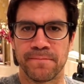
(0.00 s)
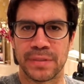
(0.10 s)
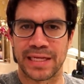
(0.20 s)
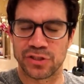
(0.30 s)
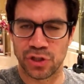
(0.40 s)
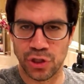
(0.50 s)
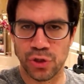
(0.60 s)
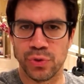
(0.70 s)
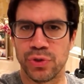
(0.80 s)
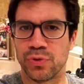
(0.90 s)
That's the
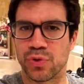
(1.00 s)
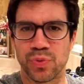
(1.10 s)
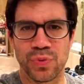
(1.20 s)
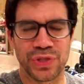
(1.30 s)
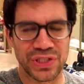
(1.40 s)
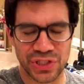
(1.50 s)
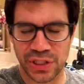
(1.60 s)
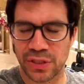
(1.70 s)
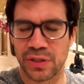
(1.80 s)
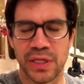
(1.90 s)
new you. This
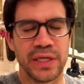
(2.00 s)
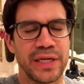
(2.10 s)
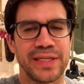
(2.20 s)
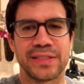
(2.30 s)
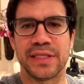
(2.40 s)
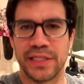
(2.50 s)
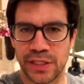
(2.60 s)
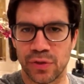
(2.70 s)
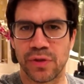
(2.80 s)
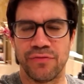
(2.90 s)
year is the
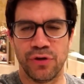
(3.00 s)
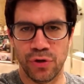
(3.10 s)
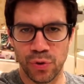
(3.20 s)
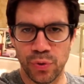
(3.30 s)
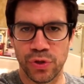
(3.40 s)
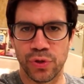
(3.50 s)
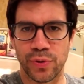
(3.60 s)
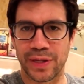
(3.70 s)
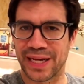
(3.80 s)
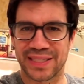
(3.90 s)
year of the new you.
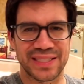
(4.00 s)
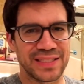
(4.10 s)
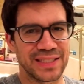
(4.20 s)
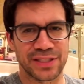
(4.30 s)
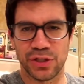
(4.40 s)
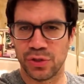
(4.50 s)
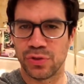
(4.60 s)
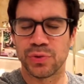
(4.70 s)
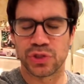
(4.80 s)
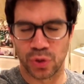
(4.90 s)
Like I say, it's not the new
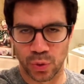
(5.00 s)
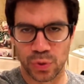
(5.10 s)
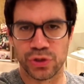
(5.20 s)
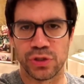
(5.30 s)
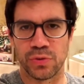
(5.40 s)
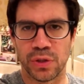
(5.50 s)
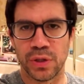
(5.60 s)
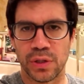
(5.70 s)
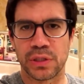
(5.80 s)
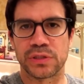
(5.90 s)
you, it's the old you
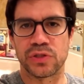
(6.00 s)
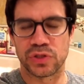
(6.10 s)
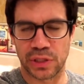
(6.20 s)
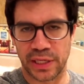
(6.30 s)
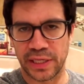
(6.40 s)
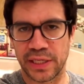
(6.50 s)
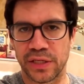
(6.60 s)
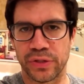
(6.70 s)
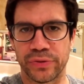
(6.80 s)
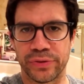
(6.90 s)
that society
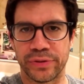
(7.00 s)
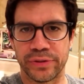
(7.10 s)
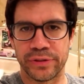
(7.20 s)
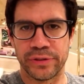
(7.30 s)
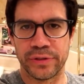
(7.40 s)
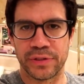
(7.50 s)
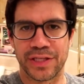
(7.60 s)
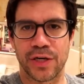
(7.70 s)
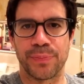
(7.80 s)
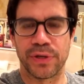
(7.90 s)
killed,
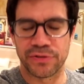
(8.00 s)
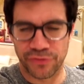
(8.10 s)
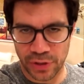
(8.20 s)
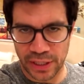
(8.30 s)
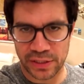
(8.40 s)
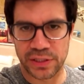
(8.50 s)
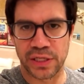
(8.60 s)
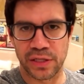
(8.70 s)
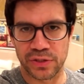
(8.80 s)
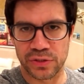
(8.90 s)
that our parents forgot to
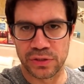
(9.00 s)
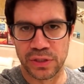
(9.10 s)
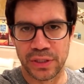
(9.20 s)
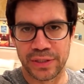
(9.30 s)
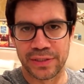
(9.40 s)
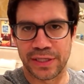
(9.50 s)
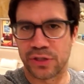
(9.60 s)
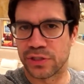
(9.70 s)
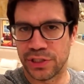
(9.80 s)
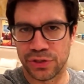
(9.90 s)
tell us, that our
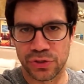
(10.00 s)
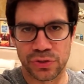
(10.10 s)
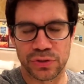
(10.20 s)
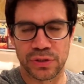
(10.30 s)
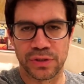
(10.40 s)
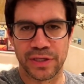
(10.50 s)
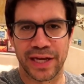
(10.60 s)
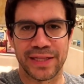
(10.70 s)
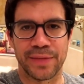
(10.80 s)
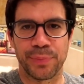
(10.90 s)
teachers
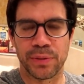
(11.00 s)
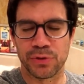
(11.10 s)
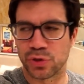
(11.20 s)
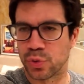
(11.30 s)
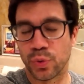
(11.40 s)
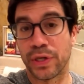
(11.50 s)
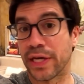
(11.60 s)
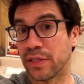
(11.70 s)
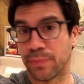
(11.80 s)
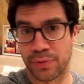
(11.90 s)
and the public school
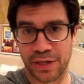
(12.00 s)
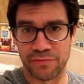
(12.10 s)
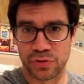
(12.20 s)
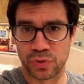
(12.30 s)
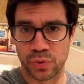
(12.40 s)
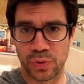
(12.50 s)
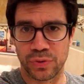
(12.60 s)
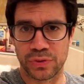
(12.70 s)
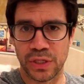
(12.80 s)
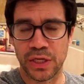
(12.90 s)
and the private schools